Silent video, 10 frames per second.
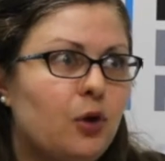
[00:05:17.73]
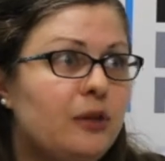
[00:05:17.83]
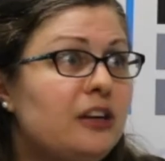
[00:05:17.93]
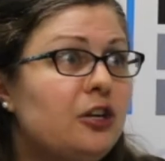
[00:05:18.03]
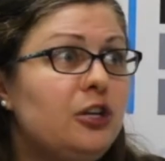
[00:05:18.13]

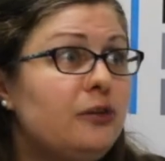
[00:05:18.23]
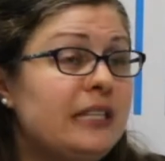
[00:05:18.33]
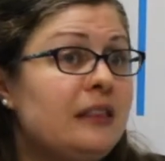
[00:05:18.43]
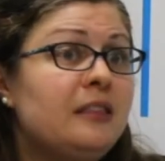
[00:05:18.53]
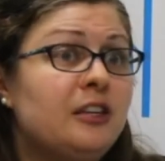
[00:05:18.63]
or they're
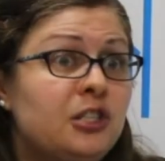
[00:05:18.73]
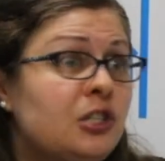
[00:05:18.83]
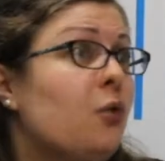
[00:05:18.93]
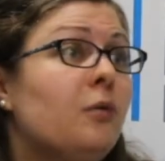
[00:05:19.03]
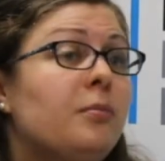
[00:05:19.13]
using their
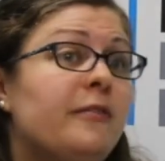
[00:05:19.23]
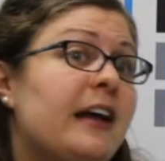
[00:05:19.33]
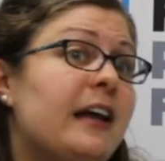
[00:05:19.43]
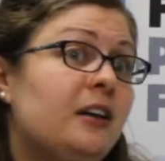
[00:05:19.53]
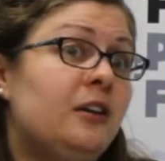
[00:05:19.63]
school
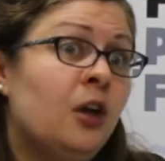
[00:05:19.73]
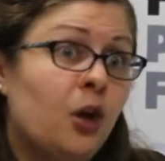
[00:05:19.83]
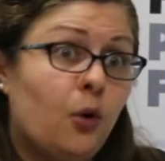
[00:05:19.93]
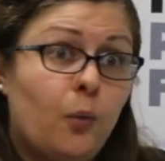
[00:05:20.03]
provided